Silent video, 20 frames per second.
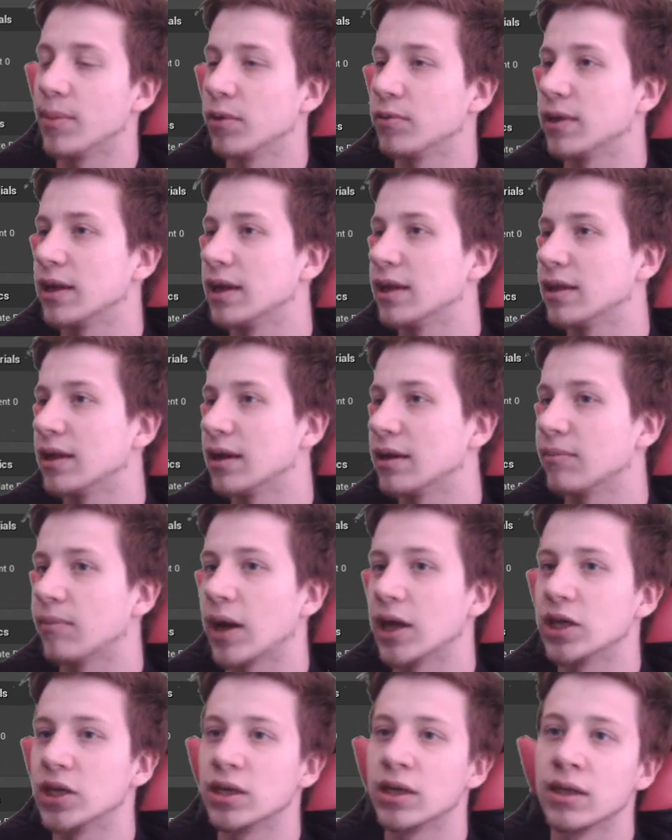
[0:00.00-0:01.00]
about editing
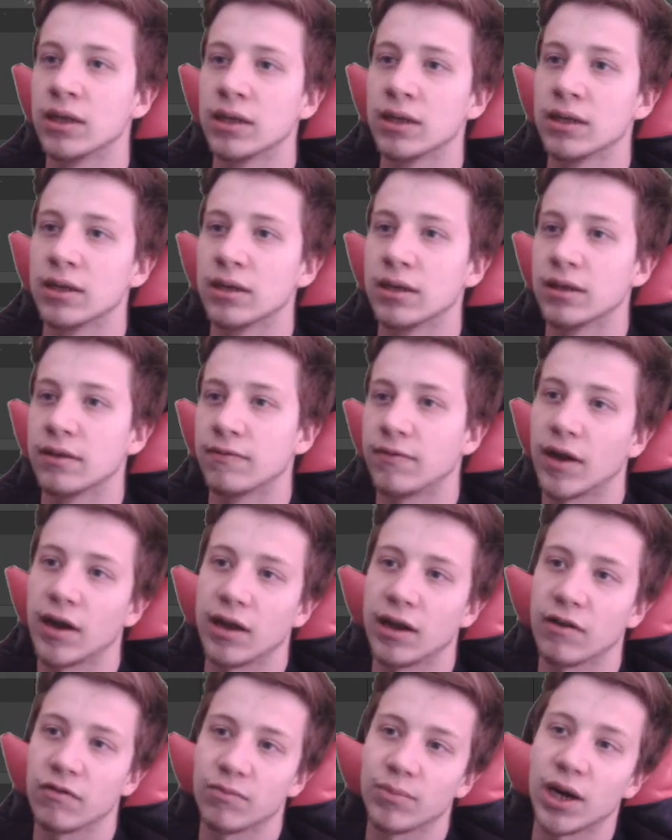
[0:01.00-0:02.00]
mesh.
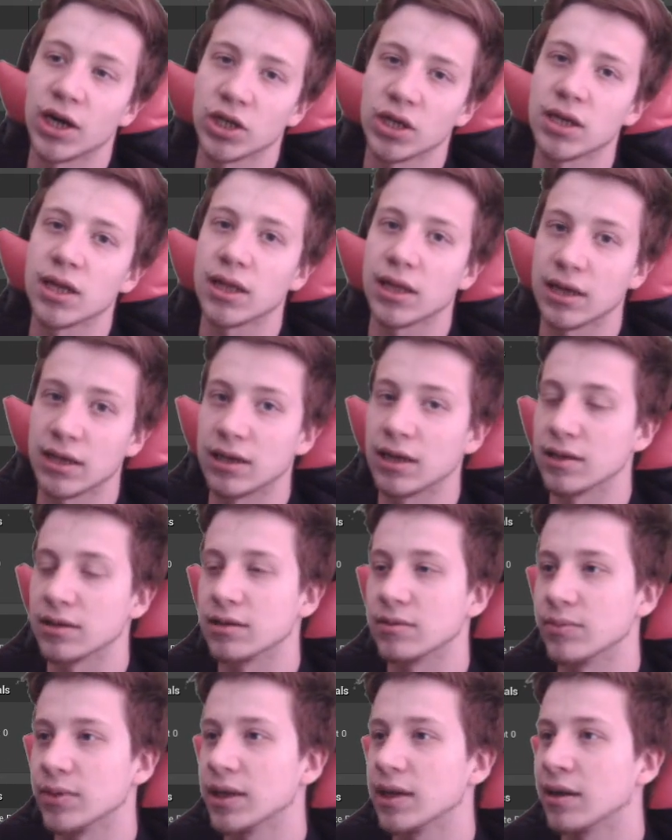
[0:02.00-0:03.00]
Funny enough, brush editing
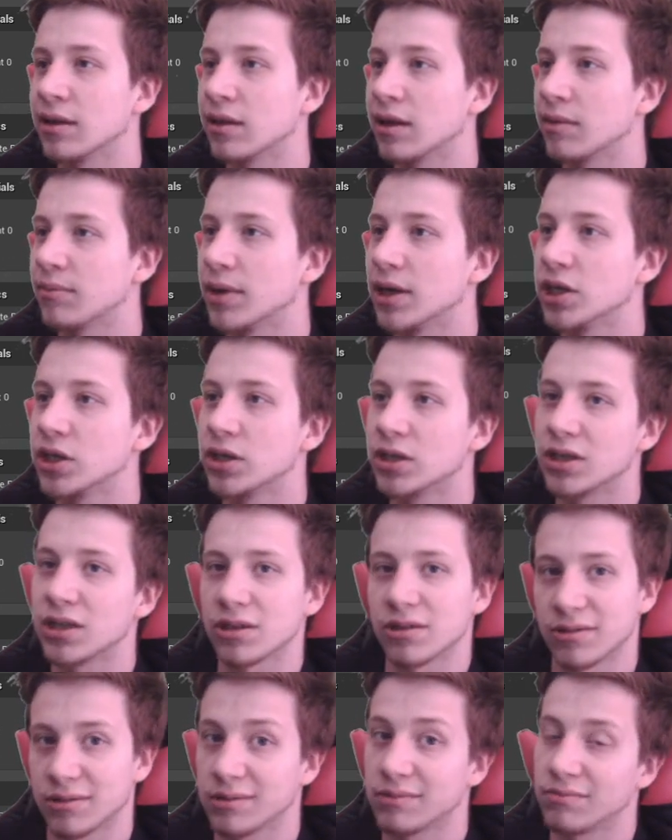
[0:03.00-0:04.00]
doesn't mean editing mesh,
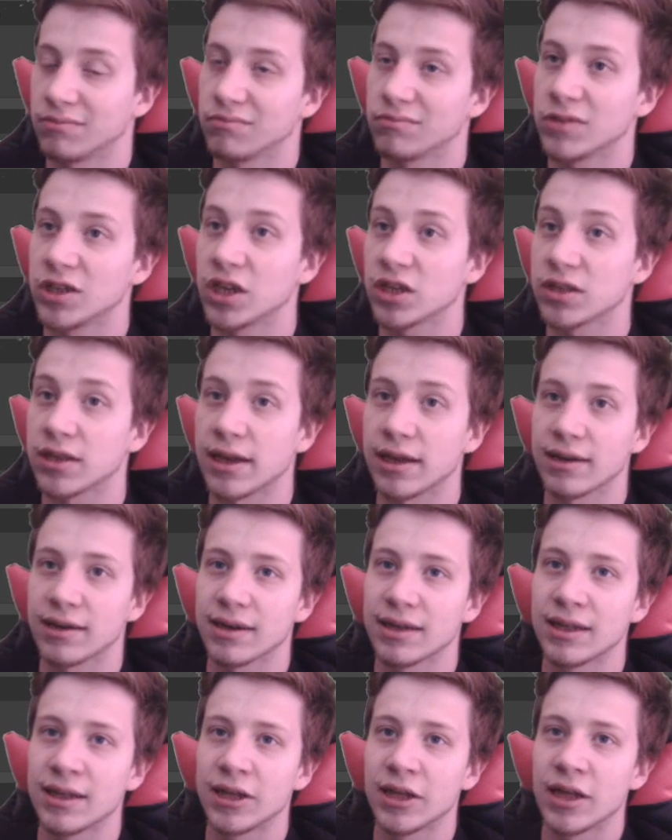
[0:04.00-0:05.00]
just saying.
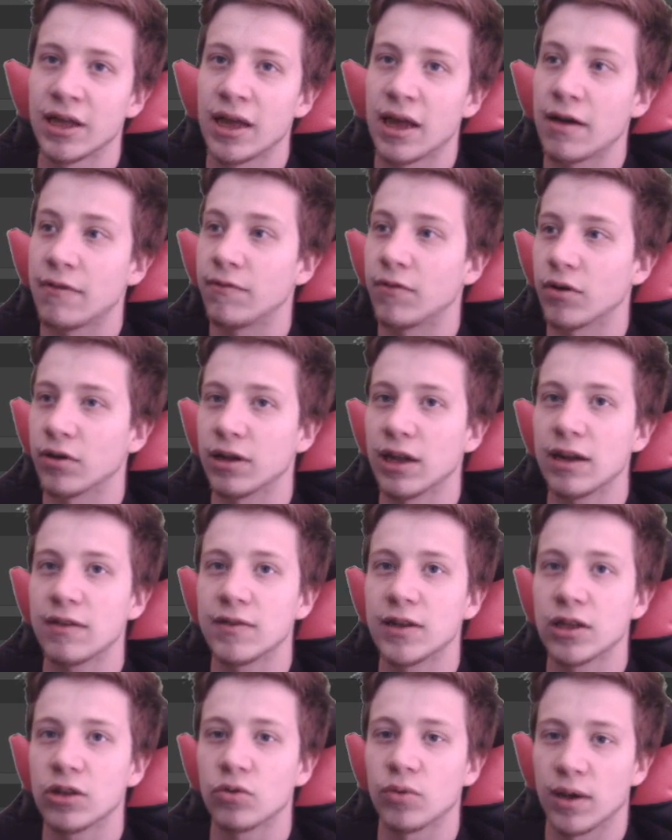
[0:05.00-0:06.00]
For that
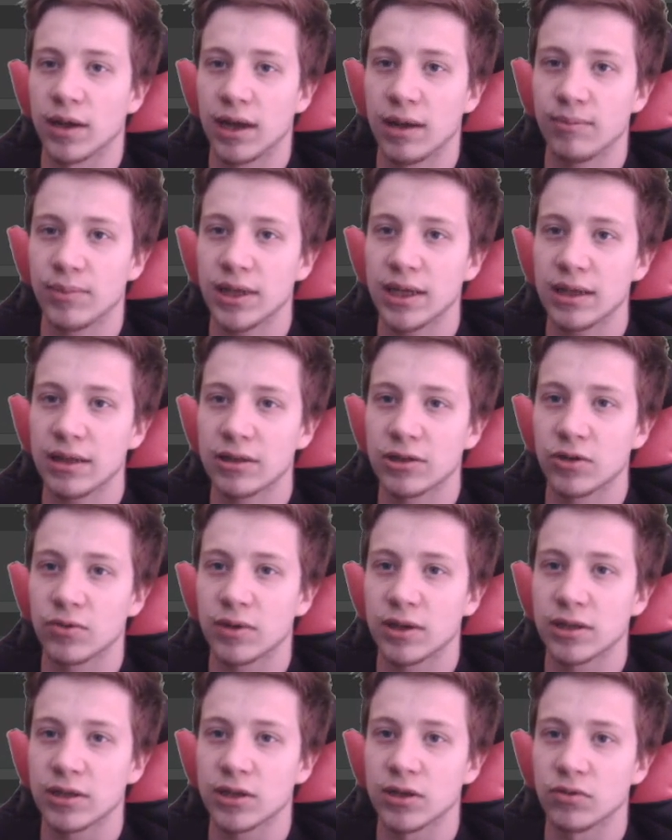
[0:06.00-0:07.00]
we need to enable it, so
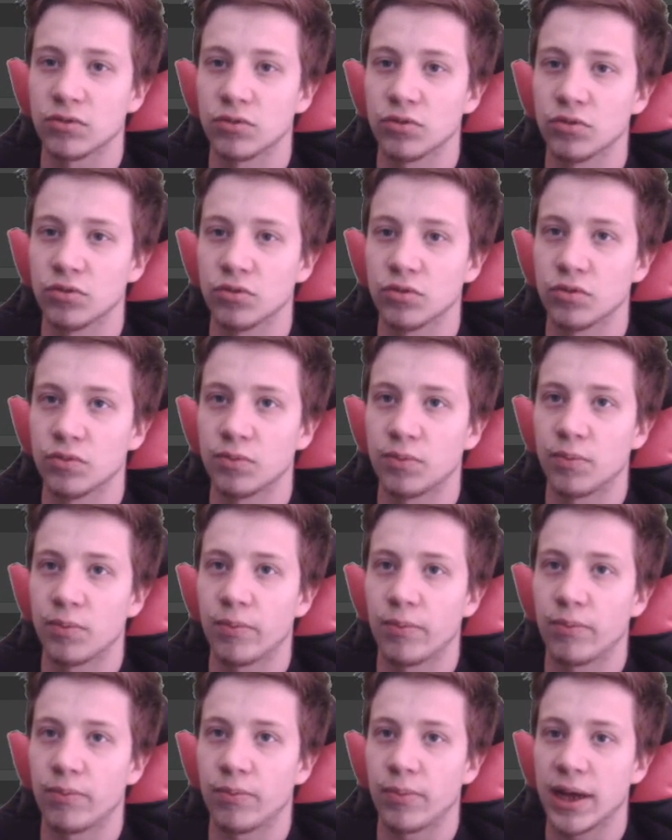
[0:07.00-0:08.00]
let's go to
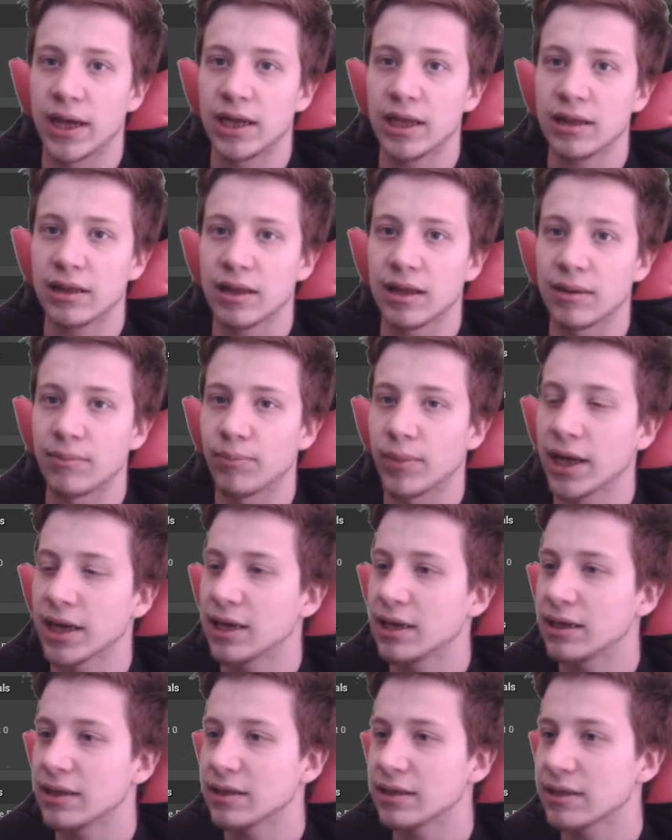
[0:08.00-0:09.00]
edit and
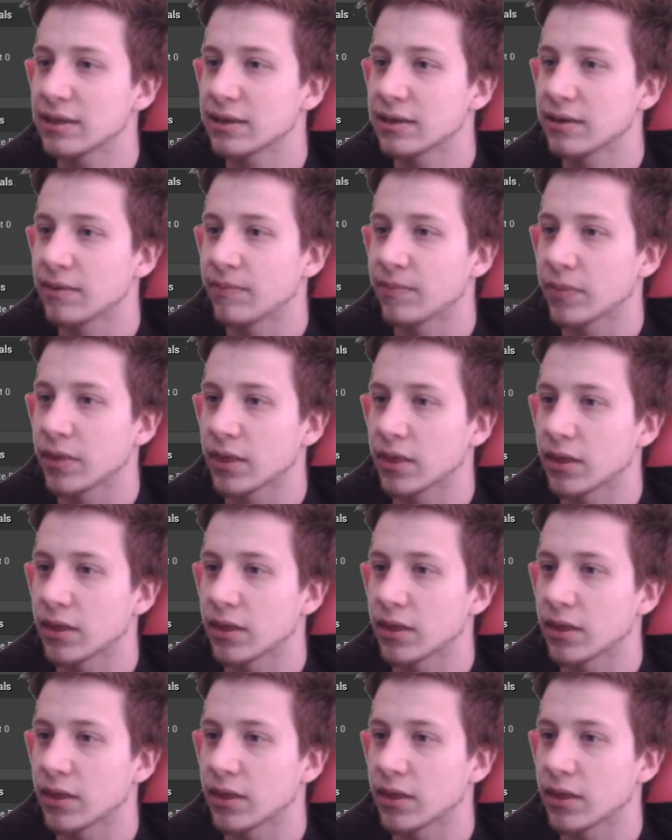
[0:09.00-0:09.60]
plugins,